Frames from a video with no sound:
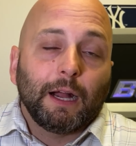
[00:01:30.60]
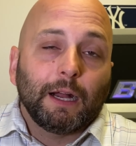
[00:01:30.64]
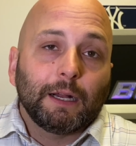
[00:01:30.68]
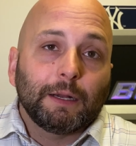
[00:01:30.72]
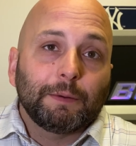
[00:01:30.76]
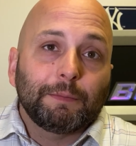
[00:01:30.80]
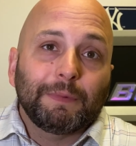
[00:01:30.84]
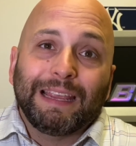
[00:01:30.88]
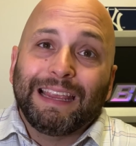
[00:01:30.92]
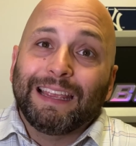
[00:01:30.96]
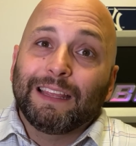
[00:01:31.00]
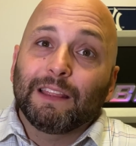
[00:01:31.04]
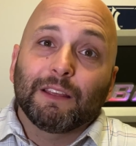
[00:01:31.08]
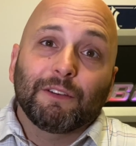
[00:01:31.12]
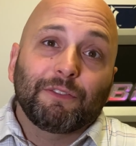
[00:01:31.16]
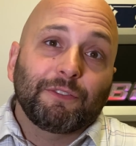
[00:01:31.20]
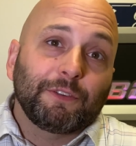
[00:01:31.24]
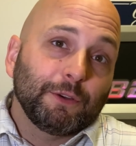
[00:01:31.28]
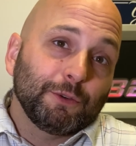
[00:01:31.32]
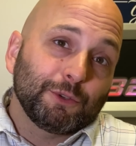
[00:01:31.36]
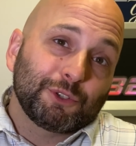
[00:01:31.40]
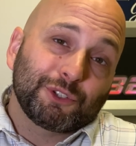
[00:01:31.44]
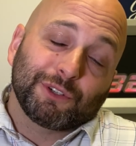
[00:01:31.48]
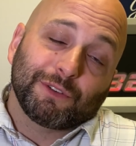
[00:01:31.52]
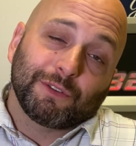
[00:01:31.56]
In the
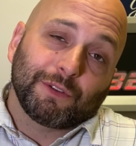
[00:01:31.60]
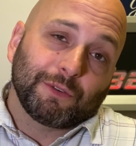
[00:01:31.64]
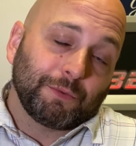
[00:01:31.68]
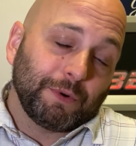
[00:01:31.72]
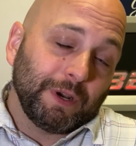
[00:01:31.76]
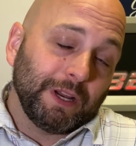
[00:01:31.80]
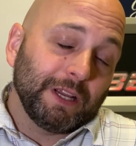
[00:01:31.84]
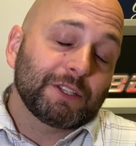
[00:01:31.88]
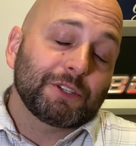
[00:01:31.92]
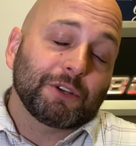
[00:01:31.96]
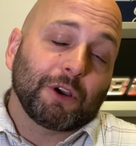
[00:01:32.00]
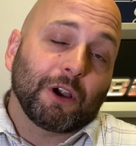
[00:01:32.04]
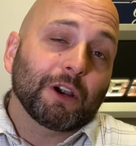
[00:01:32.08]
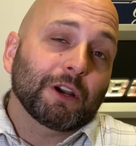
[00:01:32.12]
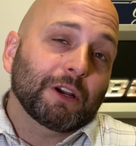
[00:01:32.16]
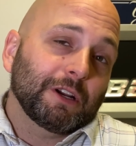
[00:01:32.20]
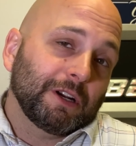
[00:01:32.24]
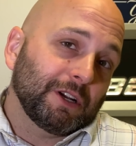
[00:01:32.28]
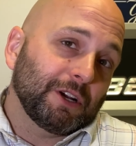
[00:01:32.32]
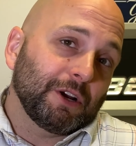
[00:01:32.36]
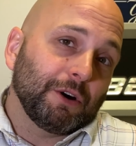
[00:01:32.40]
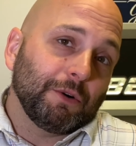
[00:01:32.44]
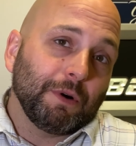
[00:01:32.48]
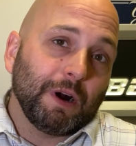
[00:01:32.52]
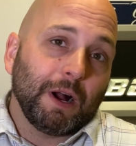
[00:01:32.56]
future, the rates are going
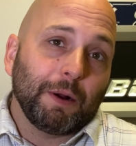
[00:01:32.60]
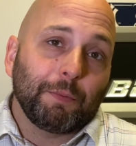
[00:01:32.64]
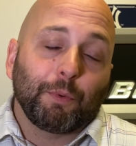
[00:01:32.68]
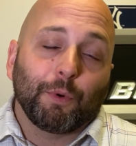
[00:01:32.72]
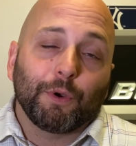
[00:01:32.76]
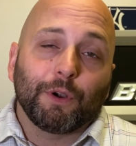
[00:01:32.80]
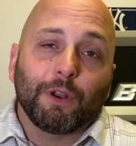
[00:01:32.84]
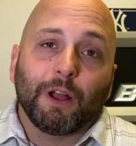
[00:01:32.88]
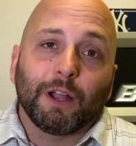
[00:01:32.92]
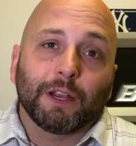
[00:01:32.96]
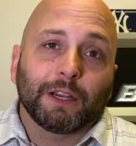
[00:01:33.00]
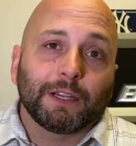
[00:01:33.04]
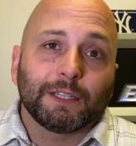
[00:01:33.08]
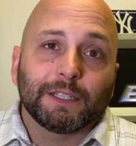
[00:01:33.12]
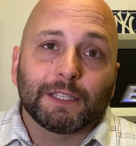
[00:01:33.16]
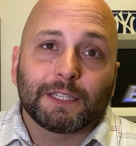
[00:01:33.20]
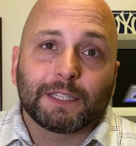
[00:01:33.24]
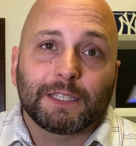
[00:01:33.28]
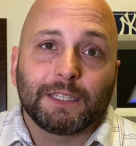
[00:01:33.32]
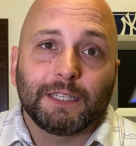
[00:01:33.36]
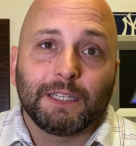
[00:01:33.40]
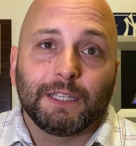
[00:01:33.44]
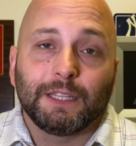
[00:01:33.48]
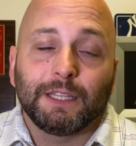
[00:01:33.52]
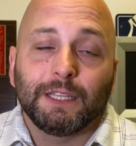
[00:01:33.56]
to go up. We're not going to
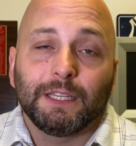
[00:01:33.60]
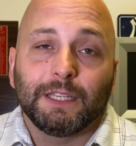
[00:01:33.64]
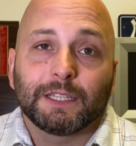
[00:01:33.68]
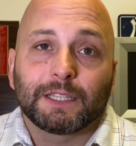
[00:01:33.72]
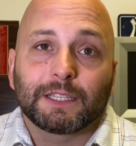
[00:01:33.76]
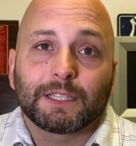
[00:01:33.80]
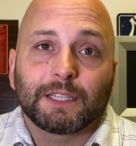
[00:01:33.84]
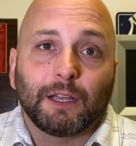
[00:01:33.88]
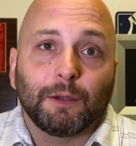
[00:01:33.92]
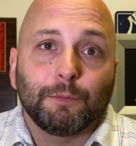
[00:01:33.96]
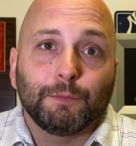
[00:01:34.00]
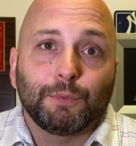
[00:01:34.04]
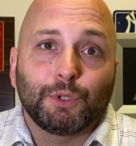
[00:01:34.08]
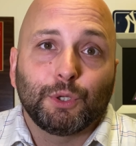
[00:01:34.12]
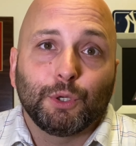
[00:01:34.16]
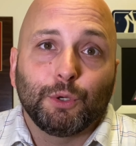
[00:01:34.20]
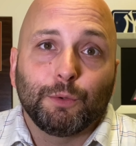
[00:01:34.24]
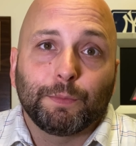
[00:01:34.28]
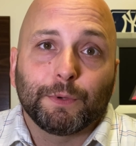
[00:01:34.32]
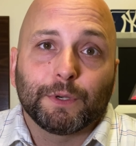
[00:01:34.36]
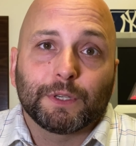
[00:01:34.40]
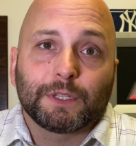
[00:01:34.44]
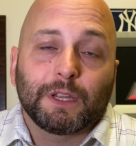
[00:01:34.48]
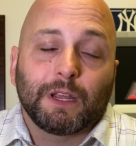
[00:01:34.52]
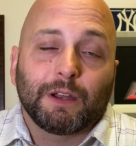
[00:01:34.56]
see these sub
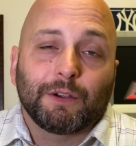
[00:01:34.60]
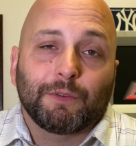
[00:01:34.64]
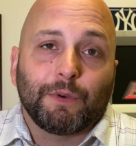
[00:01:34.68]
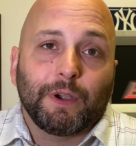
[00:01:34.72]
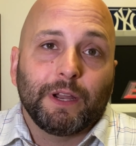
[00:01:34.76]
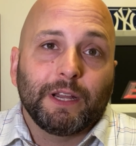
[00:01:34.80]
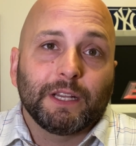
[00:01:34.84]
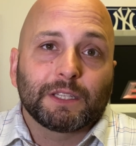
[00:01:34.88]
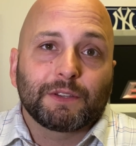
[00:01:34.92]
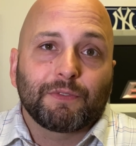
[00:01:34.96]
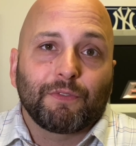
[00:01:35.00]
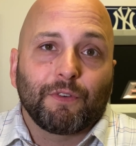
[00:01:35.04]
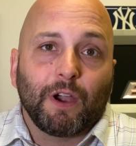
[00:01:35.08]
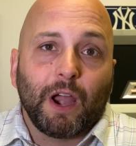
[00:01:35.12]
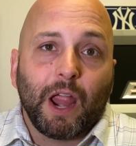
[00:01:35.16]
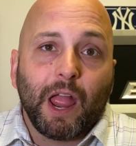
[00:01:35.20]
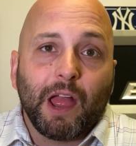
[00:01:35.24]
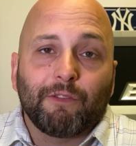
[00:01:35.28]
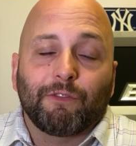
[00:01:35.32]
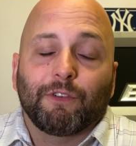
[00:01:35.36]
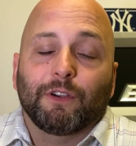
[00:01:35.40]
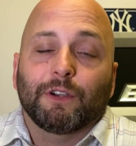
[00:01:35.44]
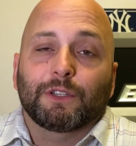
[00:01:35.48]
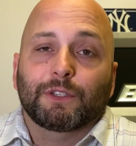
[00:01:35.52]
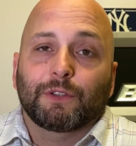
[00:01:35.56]
2% rates
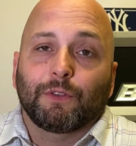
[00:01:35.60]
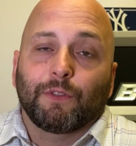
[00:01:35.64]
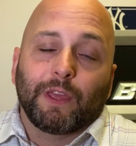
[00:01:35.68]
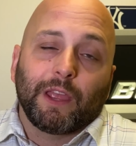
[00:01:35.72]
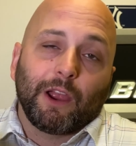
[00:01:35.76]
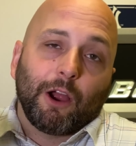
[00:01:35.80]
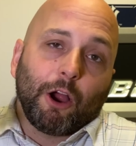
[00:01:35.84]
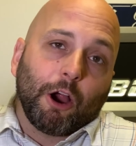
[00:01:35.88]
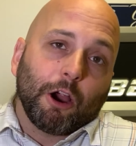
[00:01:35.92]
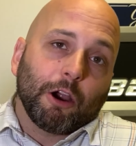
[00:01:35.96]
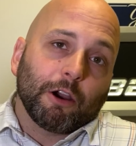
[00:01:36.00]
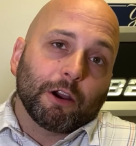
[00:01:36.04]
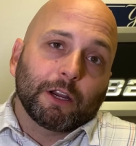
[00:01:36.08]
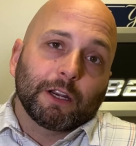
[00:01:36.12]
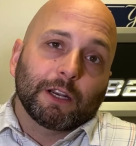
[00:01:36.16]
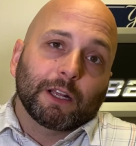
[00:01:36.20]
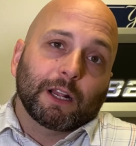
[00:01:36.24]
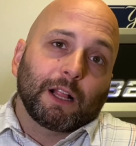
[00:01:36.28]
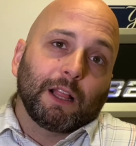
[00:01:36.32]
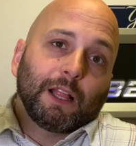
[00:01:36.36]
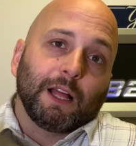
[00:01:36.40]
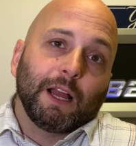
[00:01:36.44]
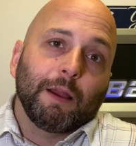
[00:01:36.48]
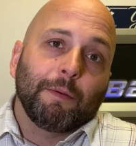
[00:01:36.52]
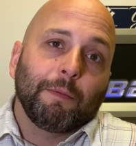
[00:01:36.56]
forever, so they are going to
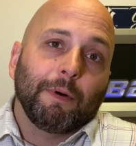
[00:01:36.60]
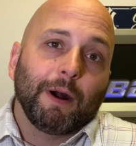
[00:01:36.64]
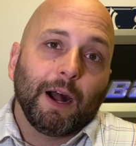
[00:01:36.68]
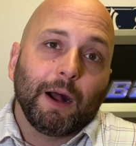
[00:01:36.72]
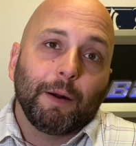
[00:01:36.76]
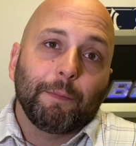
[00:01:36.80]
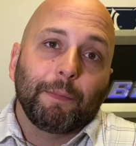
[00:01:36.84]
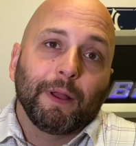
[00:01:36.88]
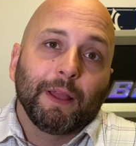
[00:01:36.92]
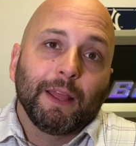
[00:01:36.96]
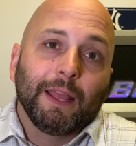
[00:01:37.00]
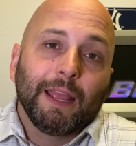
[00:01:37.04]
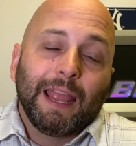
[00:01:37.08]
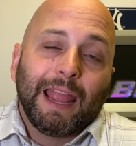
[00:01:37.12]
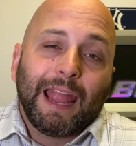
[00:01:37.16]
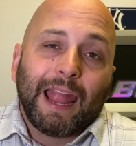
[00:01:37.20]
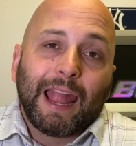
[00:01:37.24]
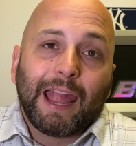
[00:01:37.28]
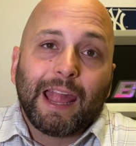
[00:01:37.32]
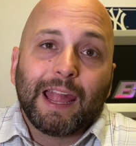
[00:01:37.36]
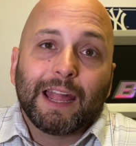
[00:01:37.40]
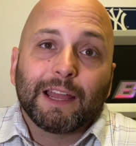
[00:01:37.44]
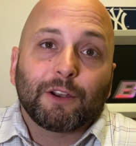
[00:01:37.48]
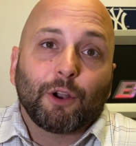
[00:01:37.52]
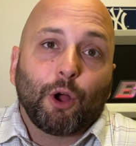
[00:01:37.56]
climb up.
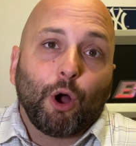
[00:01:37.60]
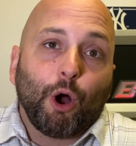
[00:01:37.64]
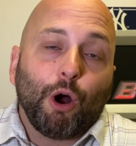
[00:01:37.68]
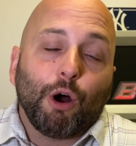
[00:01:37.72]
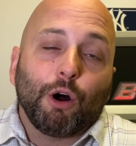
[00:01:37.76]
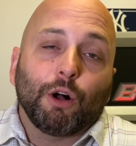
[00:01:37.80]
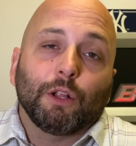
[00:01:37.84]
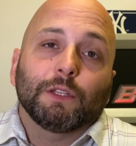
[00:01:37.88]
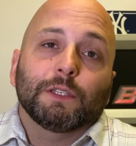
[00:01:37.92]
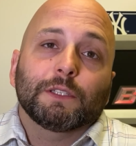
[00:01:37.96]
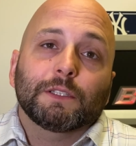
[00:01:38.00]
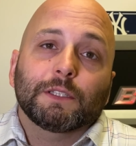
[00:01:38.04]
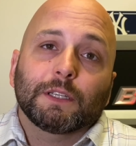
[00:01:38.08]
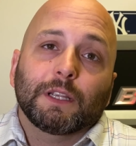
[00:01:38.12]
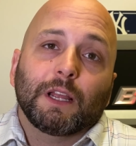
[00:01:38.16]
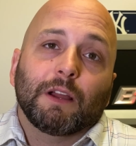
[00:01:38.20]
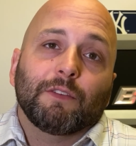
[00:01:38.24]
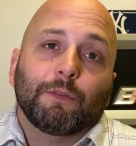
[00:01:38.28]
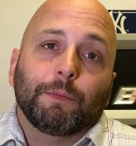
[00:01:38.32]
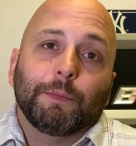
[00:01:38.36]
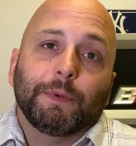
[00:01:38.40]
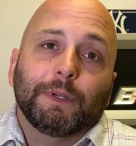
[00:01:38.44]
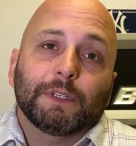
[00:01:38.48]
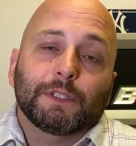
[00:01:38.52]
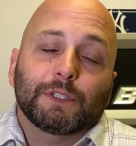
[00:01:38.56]
And all as the
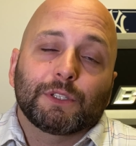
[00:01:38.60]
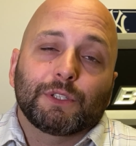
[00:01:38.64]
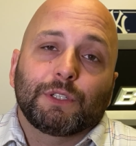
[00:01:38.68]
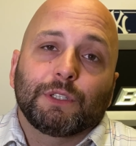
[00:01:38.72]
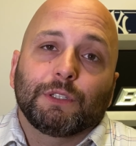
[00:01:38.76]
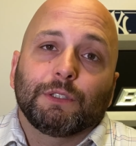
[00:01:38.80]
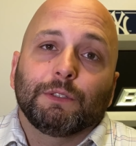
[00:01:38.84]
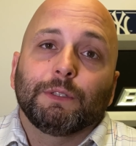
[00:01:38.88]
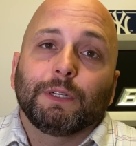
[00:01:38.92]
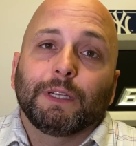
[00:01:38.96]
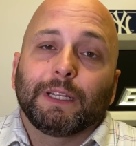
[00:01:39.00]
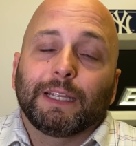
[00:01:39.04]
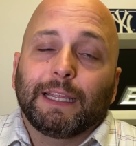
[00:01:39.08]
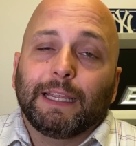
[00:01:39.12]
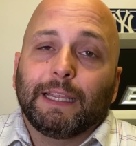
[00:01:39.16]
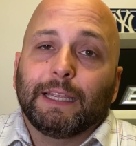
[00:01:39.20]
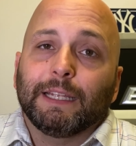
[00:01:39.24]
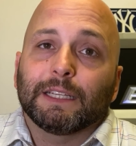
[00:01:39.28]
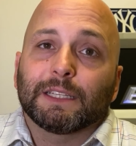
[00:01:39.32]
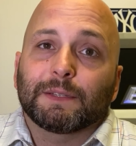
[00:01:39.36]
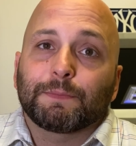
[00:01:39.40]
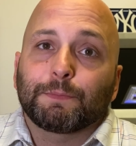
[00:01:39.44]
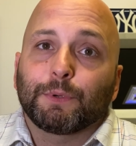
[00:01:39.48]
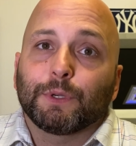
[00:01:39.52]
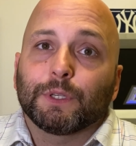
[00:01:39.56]
government is doing
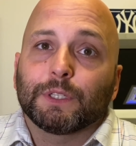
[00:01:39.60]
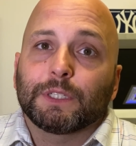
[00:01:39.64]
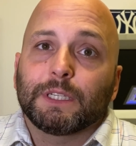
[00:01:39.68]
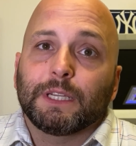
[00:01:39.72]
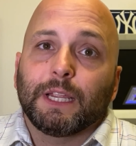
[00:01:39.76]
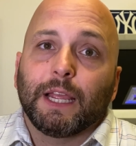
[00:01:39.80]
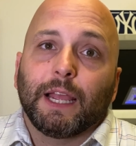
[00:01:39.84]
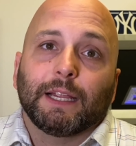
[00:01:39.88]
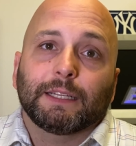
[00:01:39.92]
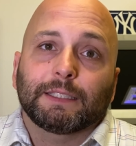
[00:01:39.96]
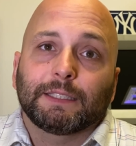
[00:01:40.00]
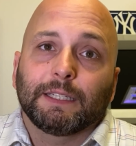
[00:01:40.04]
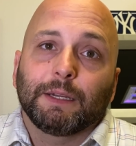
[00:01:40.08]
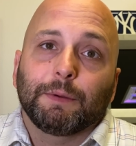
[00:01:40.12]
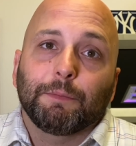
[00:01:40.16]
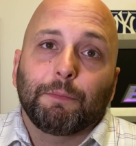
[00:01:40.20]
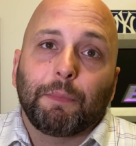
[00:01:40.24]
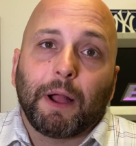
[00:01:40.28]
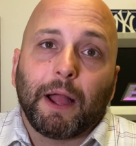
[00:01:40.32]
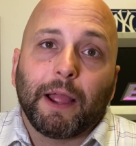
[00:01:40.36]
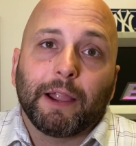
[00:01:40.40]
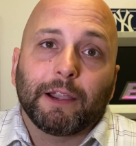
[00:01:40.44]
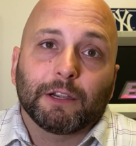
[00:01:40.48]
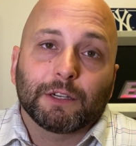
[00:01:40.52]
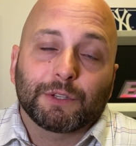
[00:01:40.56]
is protecting
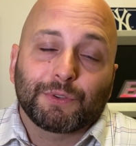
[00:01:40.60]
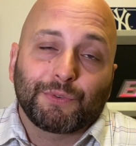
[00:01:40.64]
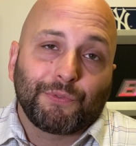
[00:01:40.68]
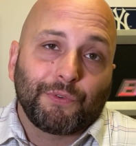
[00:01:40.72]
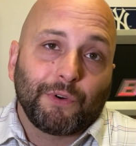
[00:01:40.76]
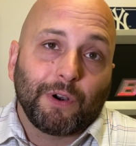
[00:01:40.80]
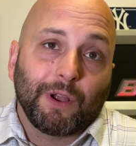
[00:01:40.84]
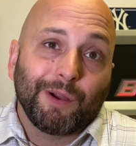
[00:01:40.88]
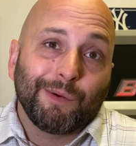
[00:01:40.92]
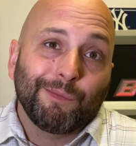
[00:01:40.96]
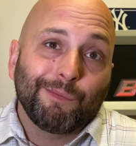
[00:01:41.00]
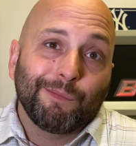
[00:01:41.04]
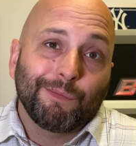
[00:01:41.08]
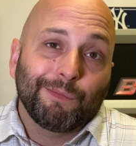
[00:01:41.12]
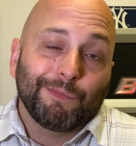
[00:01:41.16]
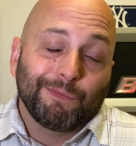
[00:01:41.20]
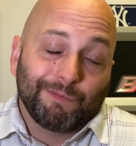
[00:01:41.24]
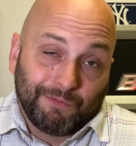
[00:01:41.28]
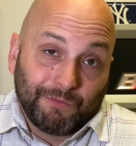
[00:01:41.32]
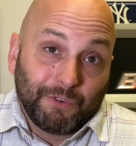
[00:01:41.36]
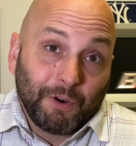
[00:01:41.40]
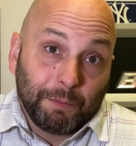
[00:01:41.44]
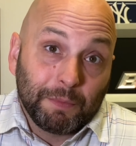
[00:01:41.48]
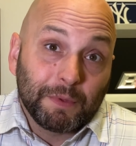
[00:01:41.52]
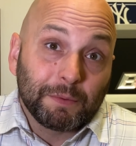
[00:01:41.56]
buyers from
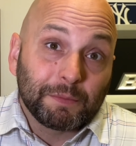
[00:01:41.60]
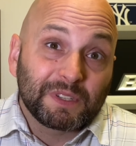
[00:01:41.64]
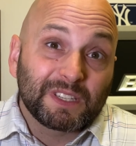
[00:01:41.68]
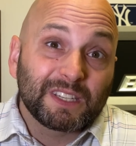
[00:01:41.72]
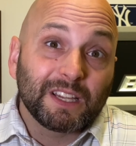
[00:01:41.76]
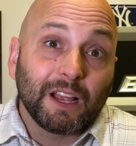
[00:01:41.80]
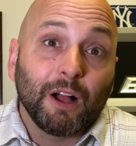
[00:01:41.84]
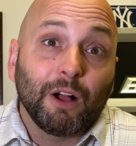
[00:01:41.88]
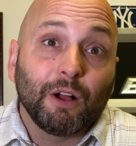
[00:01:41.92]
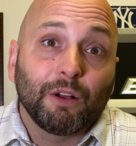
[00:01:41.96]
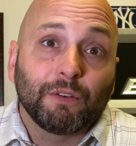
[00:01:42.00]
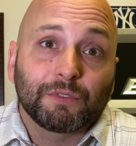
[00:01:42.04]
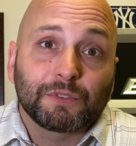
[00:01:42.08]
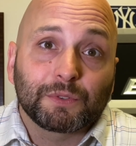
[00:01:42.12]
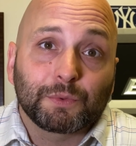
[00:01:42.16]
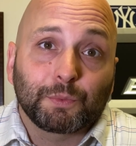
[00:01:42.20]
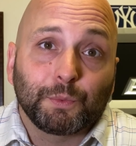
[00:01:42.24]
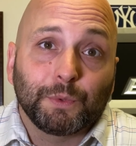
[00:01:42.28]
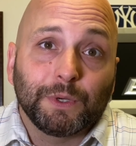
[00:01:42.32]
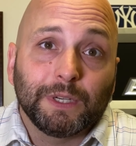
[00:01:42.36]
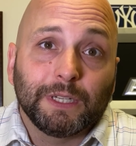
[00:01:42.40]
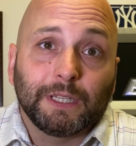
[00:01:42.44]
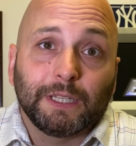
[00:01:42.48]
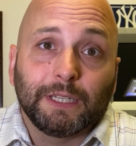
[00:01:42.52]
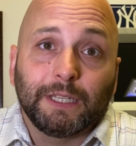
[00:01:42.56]
themselves,
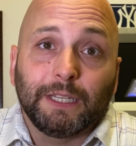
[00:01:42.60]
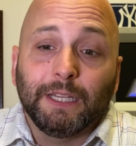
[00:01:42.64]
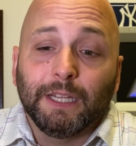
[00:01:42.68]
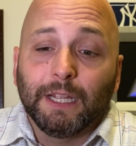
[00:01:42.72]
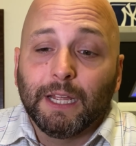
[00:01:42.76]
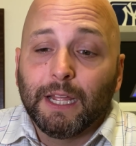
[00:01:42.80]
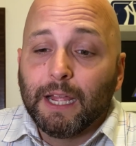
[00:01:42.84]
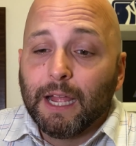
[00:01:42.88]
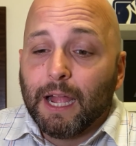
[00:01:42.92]
really.